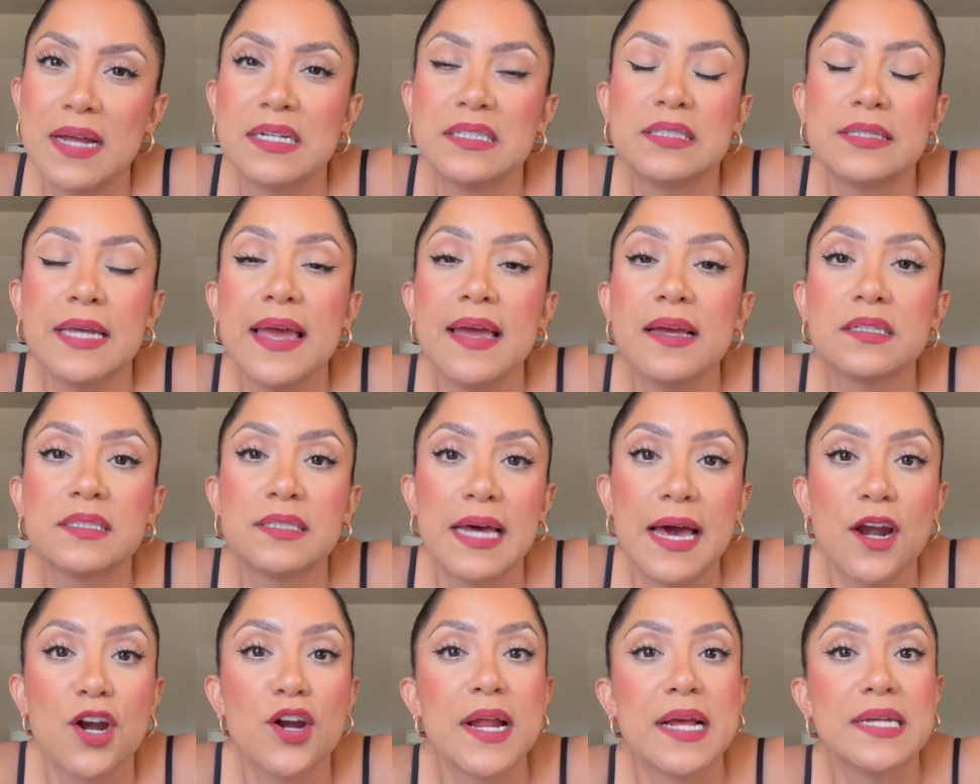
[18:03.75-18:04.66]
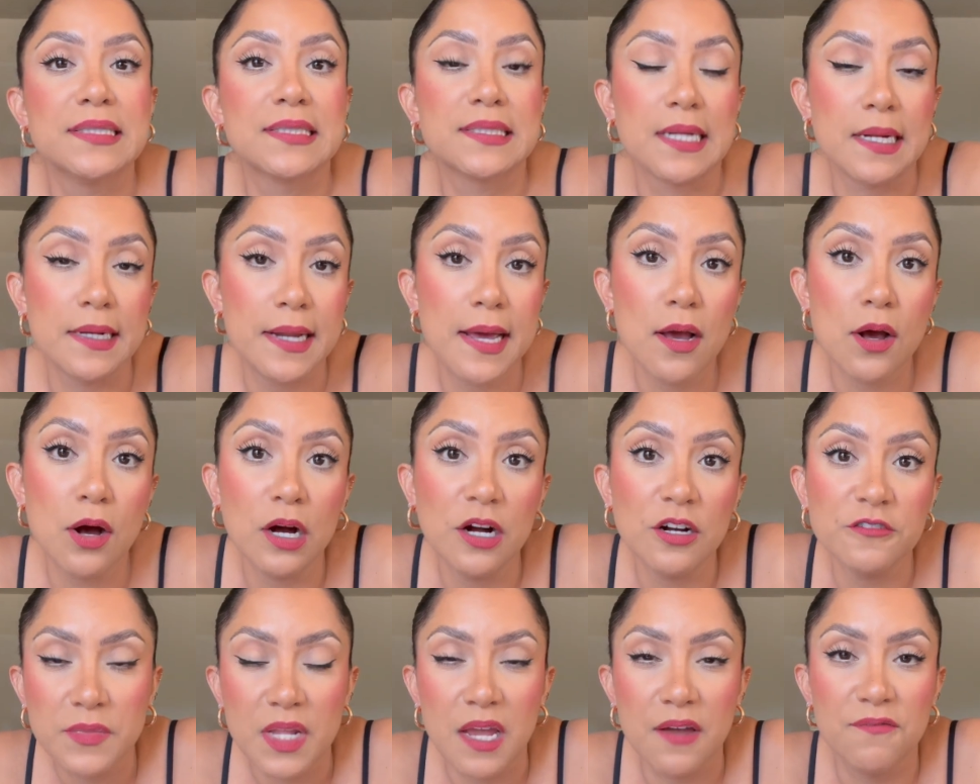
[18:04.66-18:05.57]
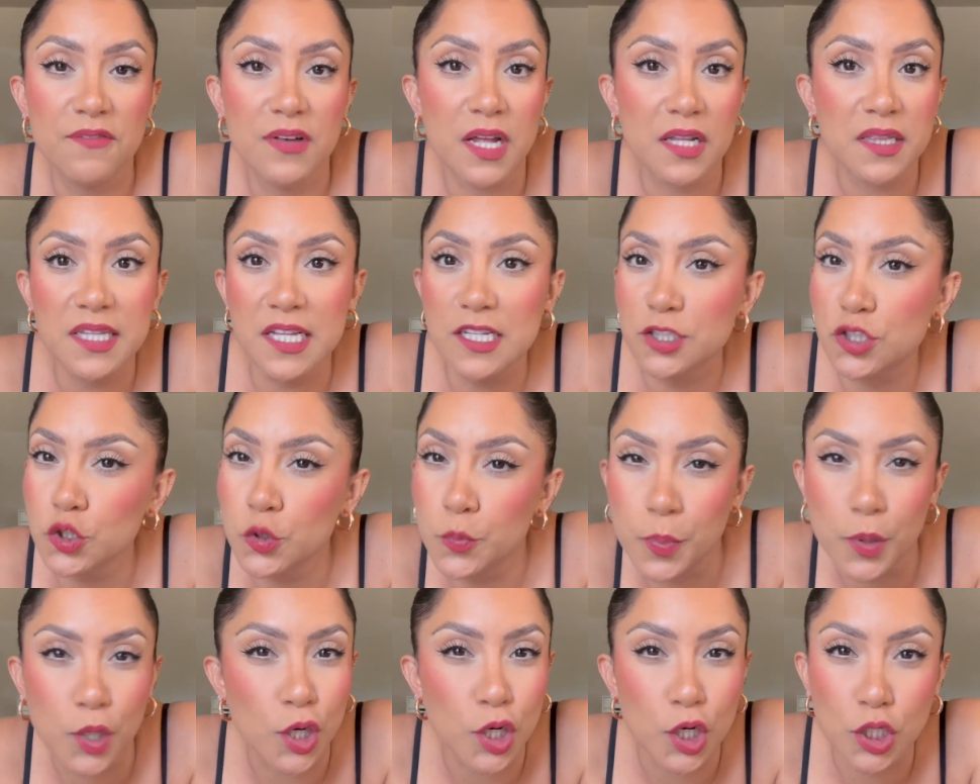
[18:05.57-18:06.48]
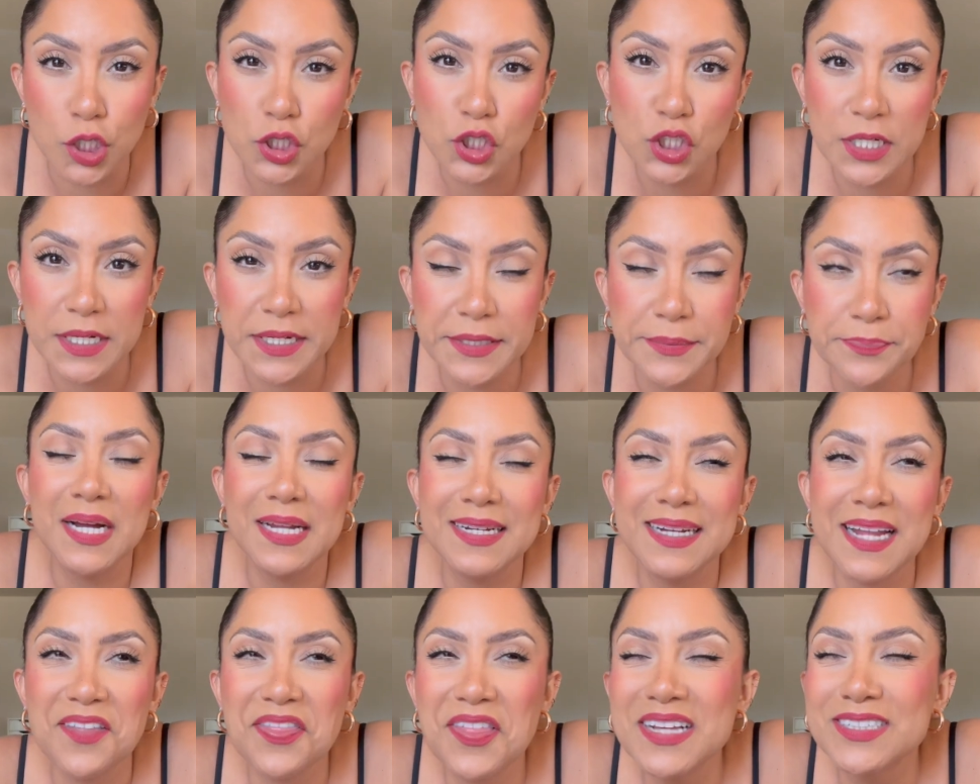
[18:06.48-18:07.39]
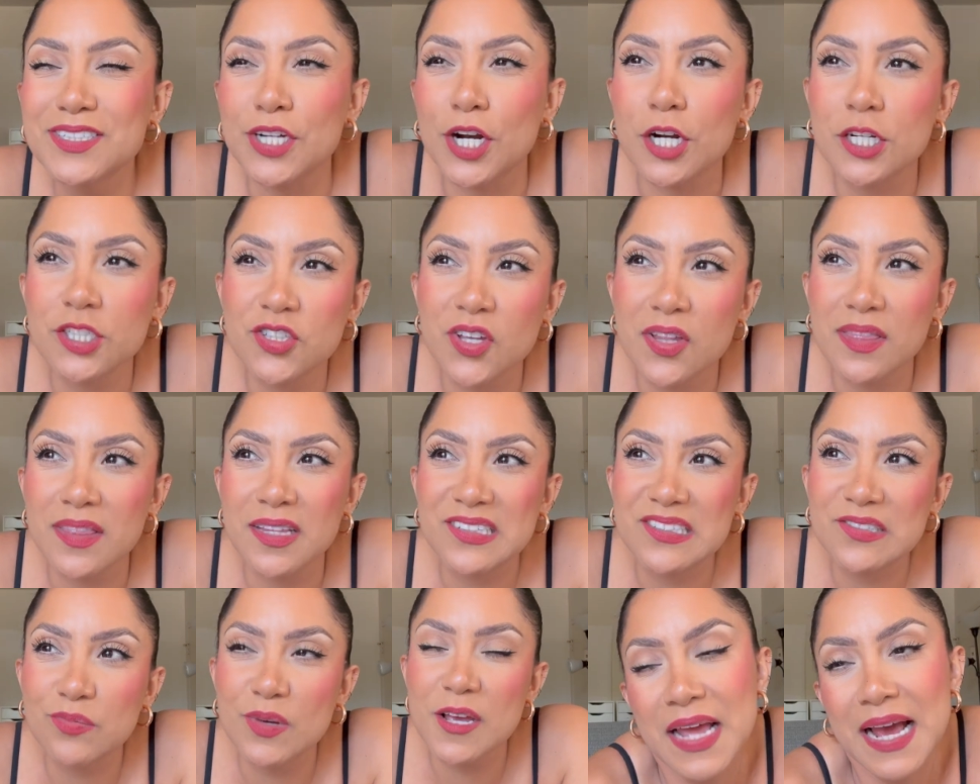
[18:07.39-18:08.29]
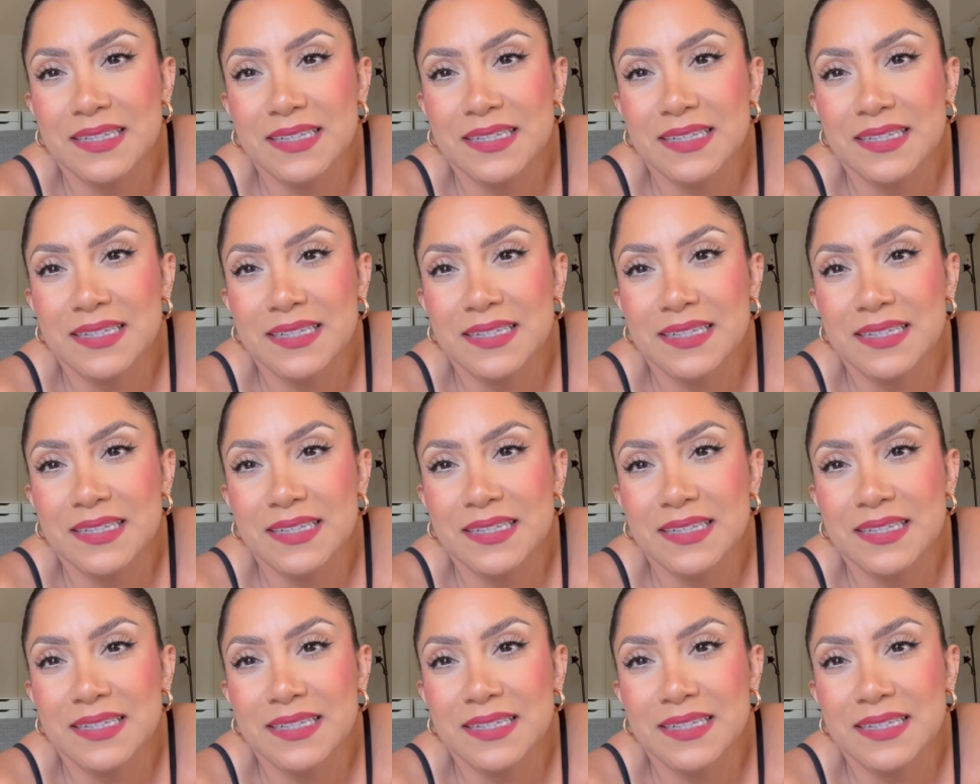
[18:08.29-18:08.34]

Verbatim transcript: to take Saturday and Sunday off if nothing super urgent, but nothing's urgent this week.